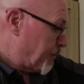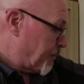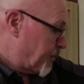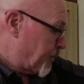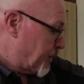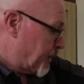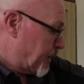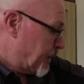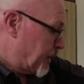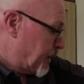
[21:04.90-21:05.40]
amp.
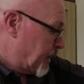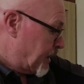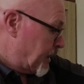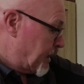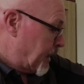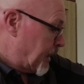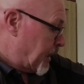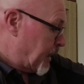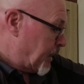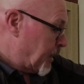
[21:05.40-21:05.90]

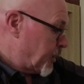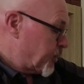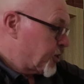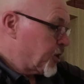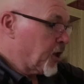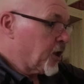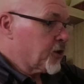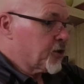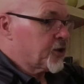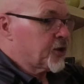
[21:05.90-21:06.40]

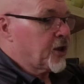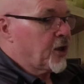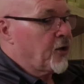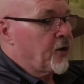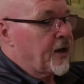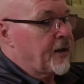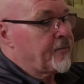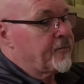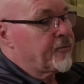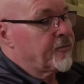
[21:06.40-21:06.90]
Charge
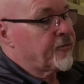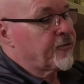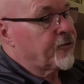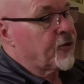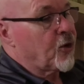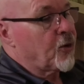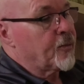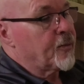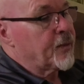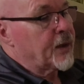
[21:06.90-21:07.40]
time
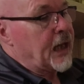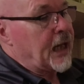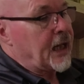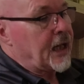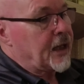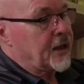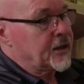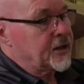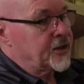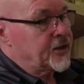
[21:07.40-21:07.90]
from
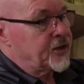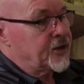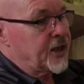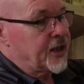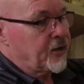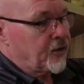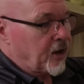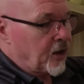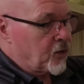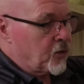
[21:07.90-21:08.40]

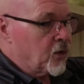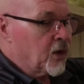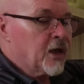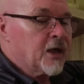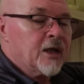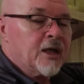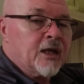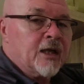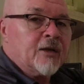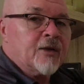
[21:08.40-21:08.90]
0,
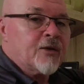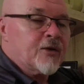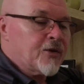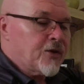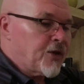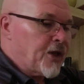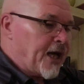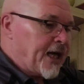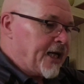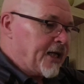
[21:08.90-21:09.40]

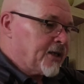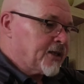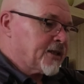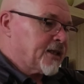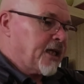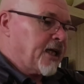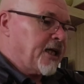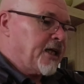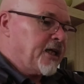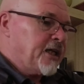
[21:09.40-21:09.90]
they are
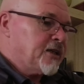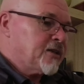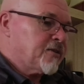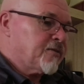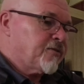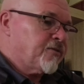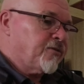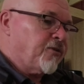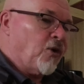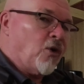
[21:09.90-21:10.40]
saying, is
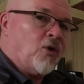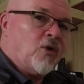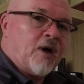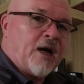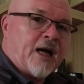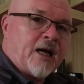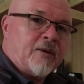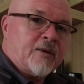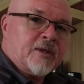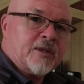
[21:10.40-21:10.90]
4
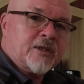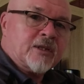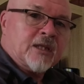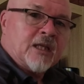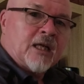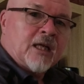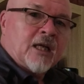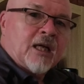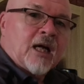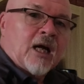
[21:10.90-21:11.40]
hours.
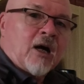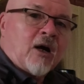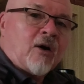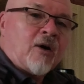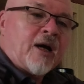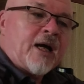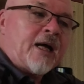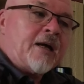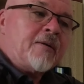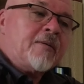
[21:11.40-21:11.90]

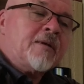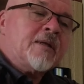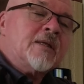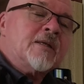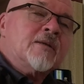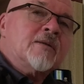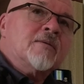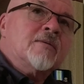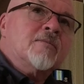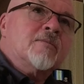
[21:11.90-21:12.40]
I
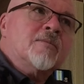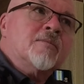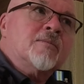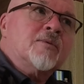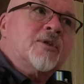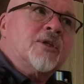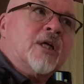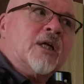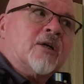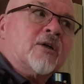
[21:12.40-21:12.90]

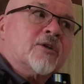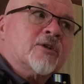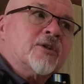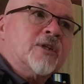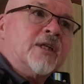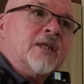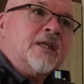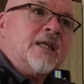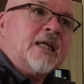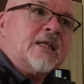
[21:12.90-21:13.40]
charged
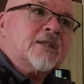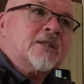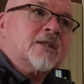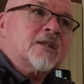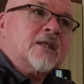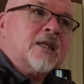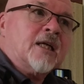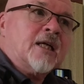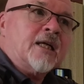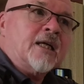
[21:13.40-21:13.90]
it
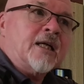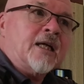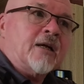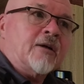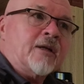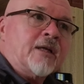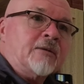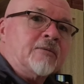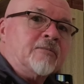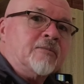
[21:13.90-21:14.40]
yesterday
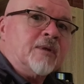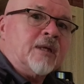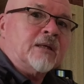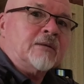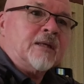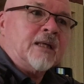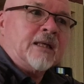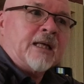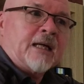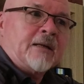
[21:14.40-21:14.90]
and
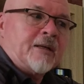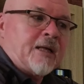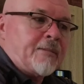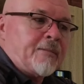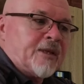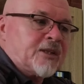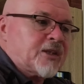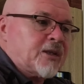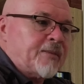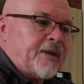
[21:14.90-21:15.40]
it
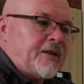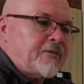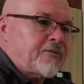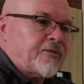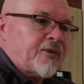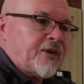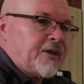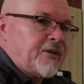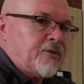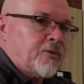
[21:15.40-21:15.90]
must have been
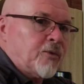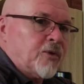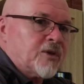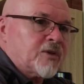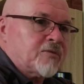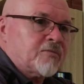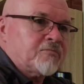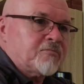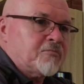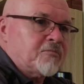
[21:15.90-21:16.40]

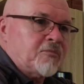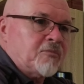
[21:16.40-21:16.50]
3/4